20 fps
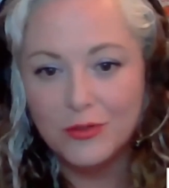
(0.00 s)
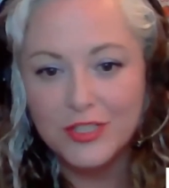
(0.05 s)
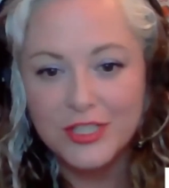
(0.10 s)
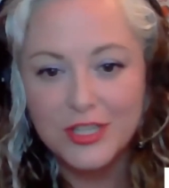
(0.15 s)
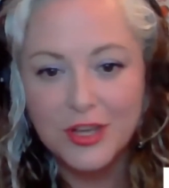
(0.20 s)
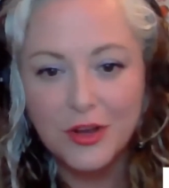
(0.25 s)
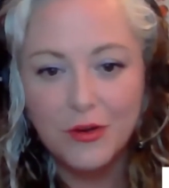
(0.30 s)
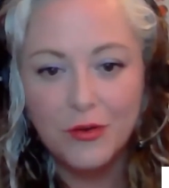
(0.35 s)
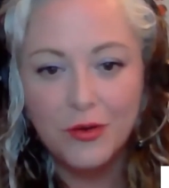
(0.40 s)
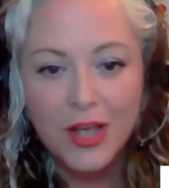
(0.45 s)

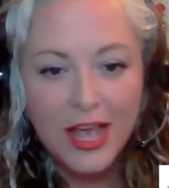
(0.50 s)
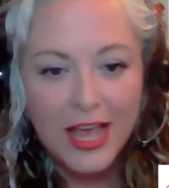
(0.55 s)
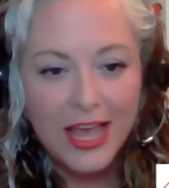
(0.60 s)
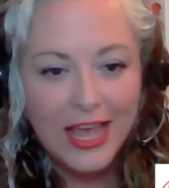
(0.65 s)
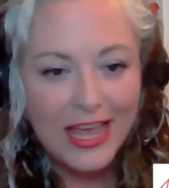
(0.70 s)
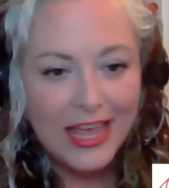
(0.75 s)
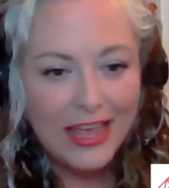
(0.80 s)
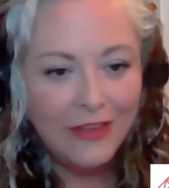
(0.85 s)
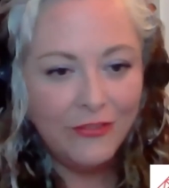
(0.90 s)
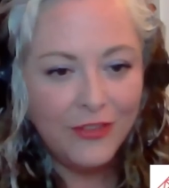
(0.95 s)
So
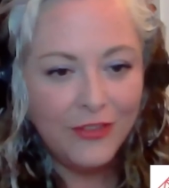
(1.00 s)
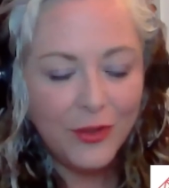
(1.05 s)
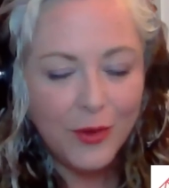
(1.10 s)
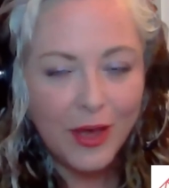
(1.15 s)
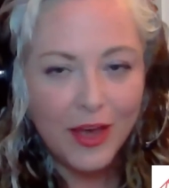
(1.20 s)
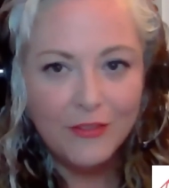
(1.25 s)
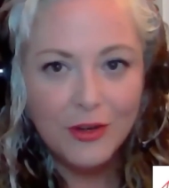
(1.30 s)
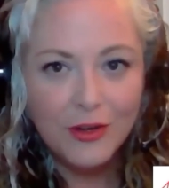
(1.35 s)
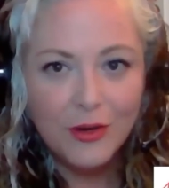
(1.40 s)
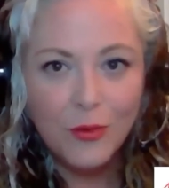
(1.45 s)
if you
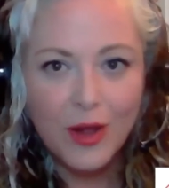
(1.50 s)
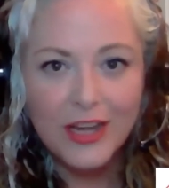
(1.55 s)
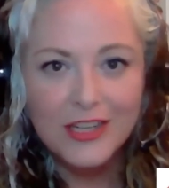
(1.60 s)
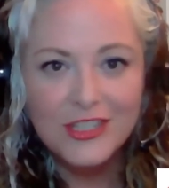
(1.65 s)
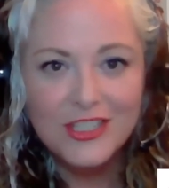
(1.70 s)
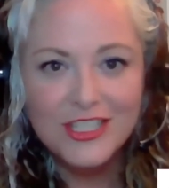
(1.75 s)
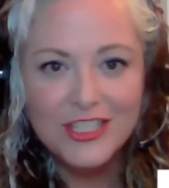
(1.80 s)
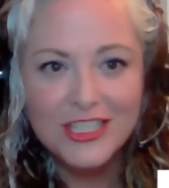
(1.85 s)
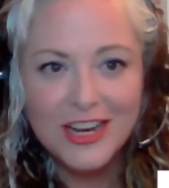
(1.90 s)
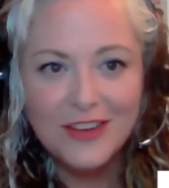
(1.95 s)
have a
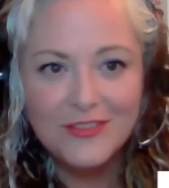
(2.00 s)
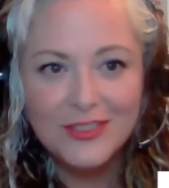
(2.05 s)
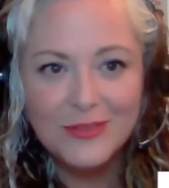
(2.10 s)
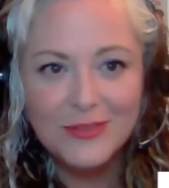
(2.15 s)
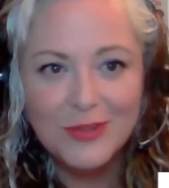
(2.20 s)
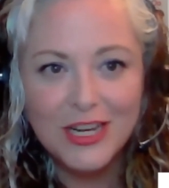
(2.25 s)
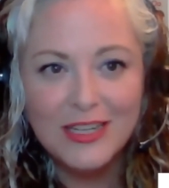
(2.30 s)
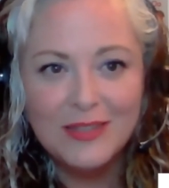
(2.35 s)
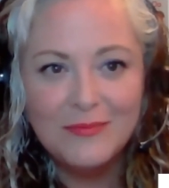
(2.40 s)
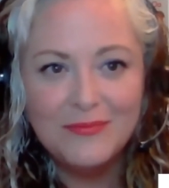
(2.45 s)
question,
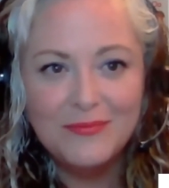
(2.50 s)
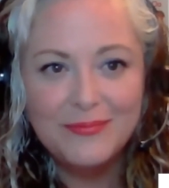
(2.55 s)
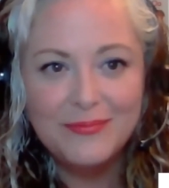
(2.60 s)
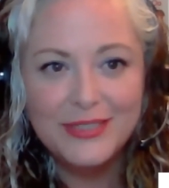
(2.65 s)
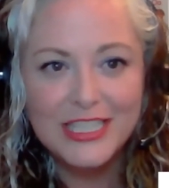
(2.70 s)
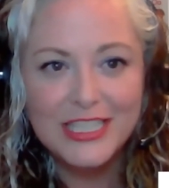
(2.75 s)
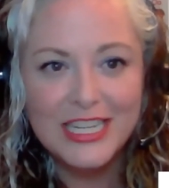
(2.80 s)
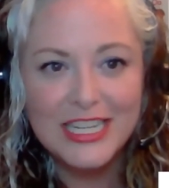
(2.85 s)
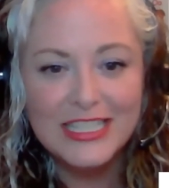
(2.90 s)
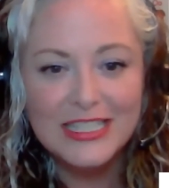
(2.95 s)
everyone,
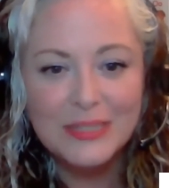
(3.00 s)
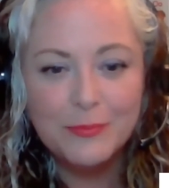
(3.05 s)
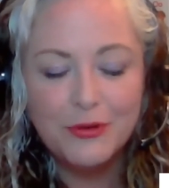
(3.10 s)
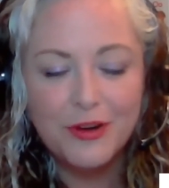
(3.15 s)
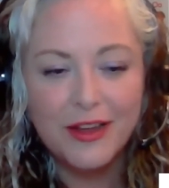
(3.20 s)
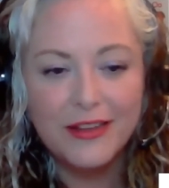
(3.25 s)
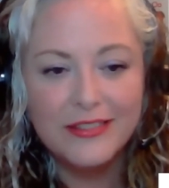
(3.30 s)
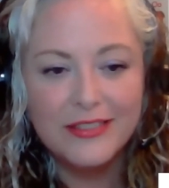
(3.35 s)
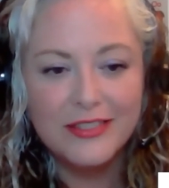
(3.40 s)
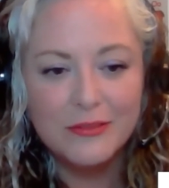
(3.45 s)
please
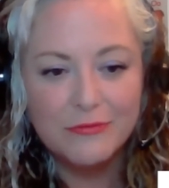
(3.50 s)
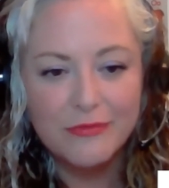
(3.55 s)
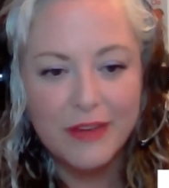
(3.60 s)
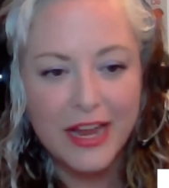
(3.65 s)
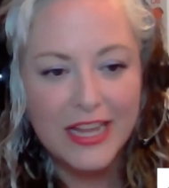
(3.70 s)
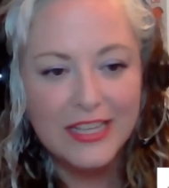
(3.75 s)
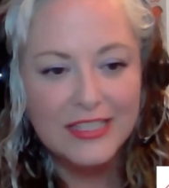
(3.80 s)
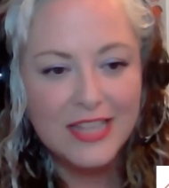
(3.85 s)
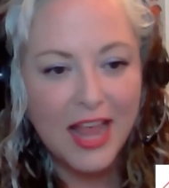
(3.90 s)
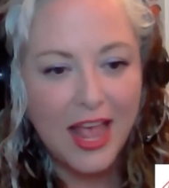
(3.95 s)
press the
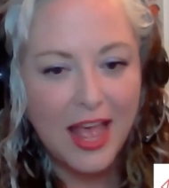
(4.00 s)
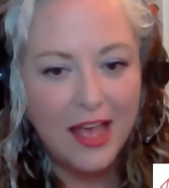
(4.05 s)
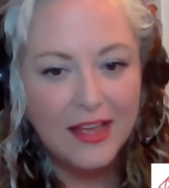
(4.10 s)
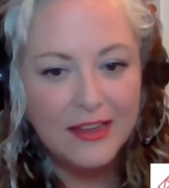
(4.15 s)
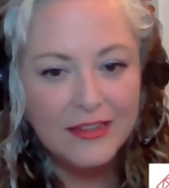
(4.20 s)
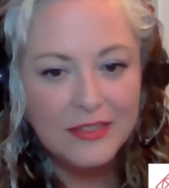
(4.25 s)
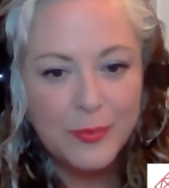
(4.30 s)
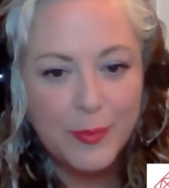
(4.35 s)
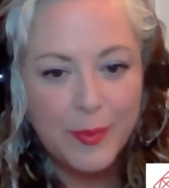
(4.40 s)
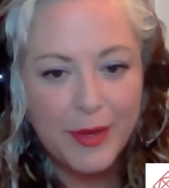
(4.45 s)
raise
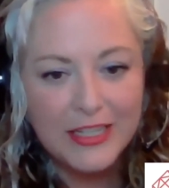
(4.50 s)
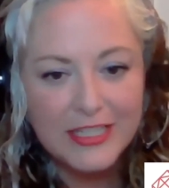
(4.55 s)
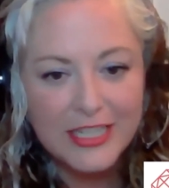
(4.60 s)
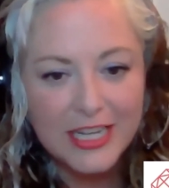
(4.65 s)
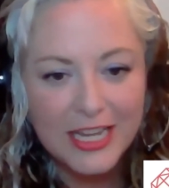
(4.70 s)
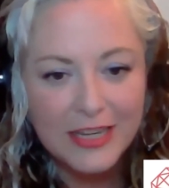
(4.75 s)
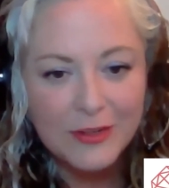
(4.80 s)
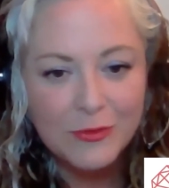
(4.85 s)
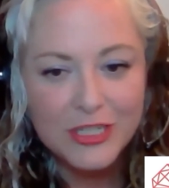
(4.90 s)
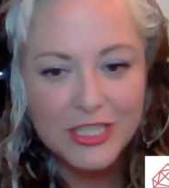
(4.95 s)
hand
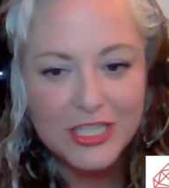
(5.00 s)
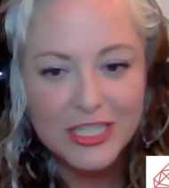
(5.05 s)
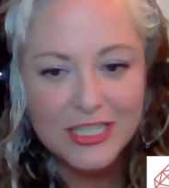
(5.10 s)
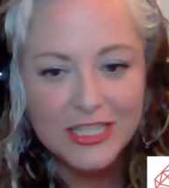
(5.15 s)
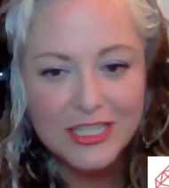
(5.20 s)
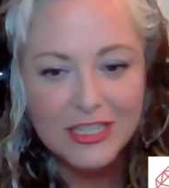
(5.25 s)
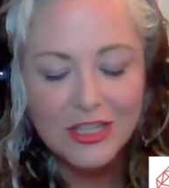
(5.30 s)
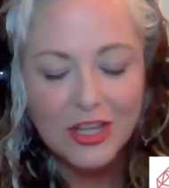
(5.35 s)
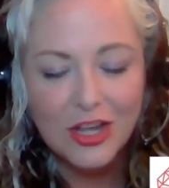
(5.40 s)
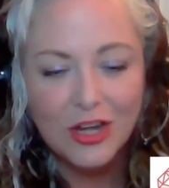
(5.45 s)
button, which
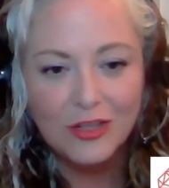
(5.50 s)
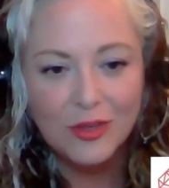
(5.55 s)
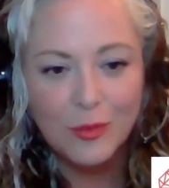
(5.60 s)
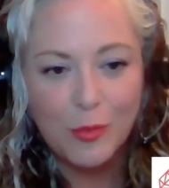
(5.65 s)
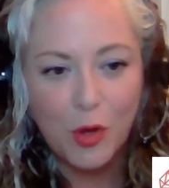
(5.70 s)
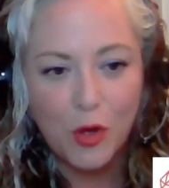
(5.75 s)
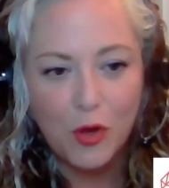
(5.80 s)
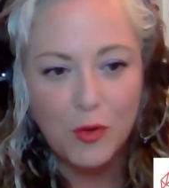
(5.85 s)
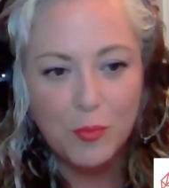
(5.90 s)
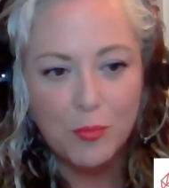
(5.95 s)
is along the
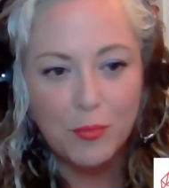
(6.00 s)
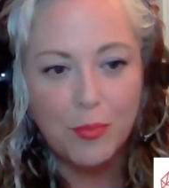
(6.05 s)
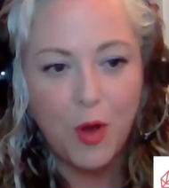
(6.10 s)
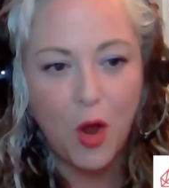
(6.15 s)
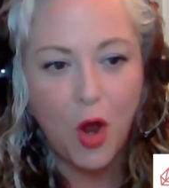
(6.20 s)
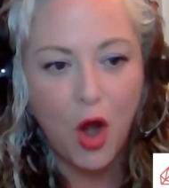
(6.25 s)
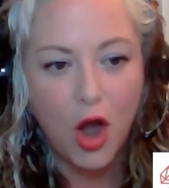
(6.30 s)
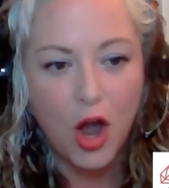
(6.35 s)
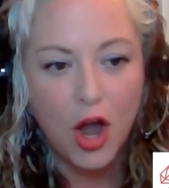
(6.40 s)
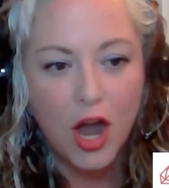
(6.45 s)
bottom
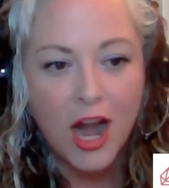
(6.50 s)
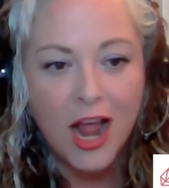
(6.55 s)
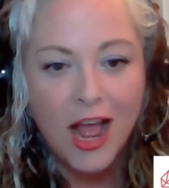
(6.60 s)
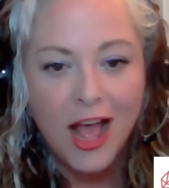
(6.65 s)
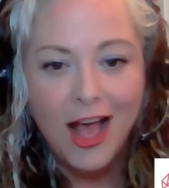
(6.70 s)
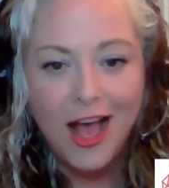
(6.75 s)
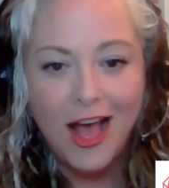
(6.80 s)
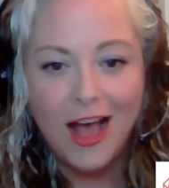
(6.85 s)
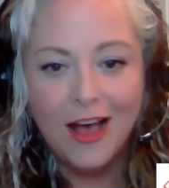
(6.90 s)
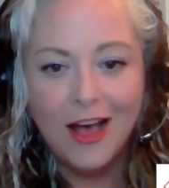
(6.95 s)
bar
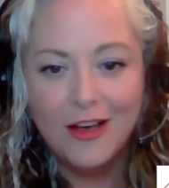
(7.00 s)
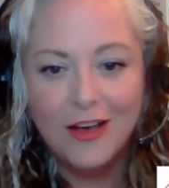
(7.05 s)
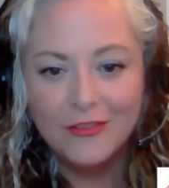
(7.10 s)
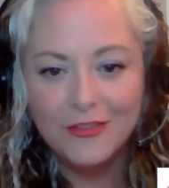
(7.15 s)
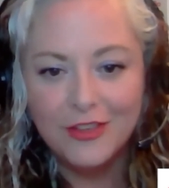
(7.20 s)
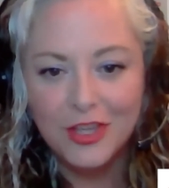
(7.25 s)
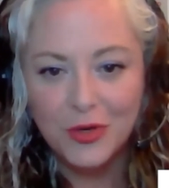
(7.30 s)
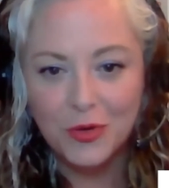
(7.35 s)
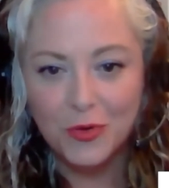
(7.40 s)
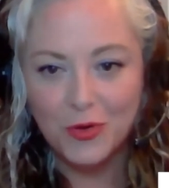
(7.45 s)

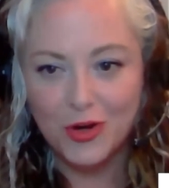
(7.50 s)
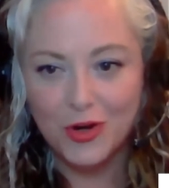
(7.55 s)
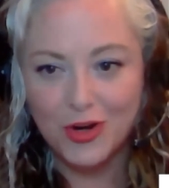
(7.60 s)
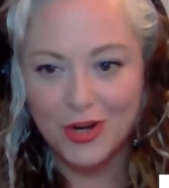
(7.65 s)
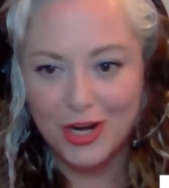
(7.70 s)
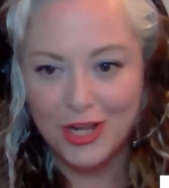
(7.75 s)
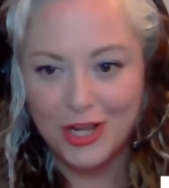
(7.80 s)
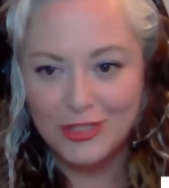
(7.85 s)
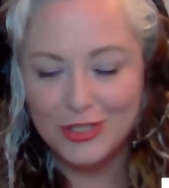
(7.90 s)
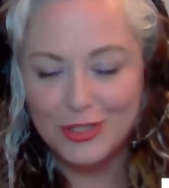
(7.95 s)
of
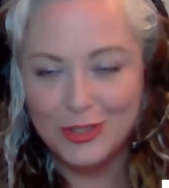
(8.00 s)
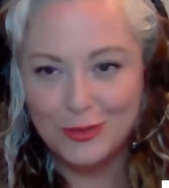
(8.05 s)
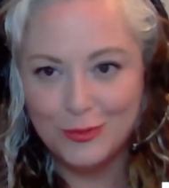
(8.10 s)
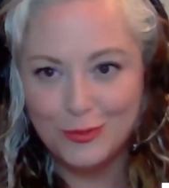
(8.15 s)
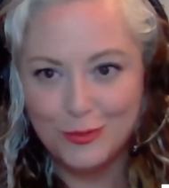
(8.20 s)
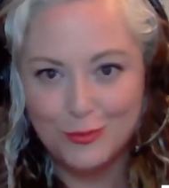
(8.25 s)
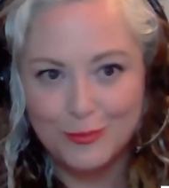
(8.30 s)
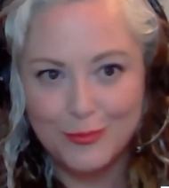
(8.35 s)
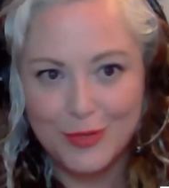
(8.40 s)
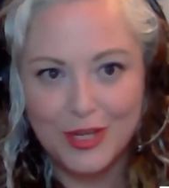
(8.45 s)
your
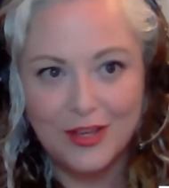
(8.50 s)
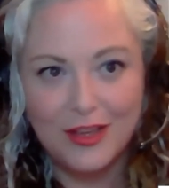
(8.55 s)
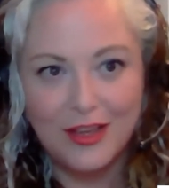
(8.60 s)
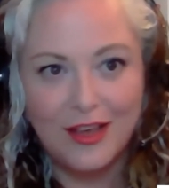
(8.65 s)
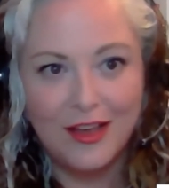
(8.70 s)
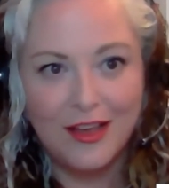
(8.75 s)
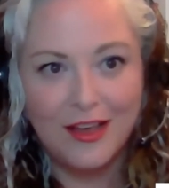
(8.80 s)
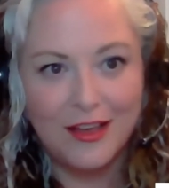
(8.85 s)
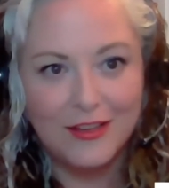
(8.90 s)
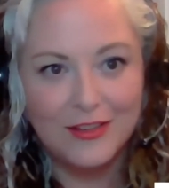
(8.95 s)
Zoom
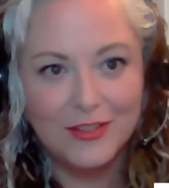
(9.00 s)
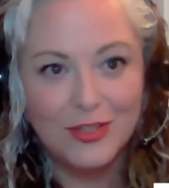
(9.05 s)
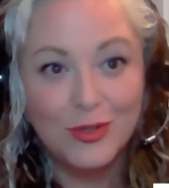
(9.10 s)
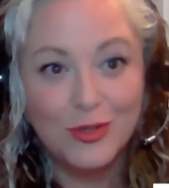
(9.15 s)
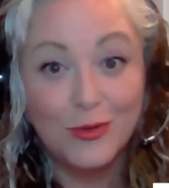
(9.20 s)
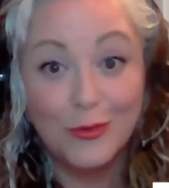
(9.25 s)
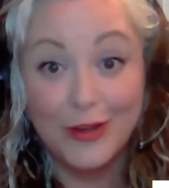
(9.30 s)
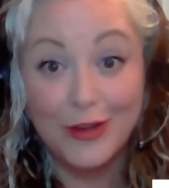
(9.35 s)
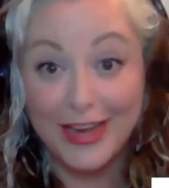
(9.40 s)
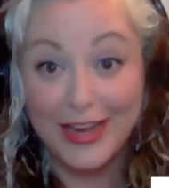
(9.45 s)

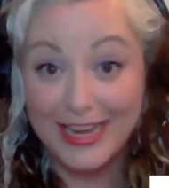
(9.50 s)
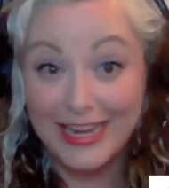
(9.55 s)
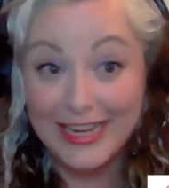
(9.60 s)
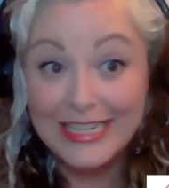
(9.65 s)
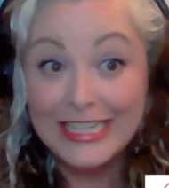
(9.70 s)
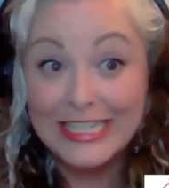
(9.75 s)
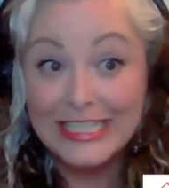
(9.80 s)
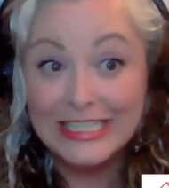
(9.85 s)
screen,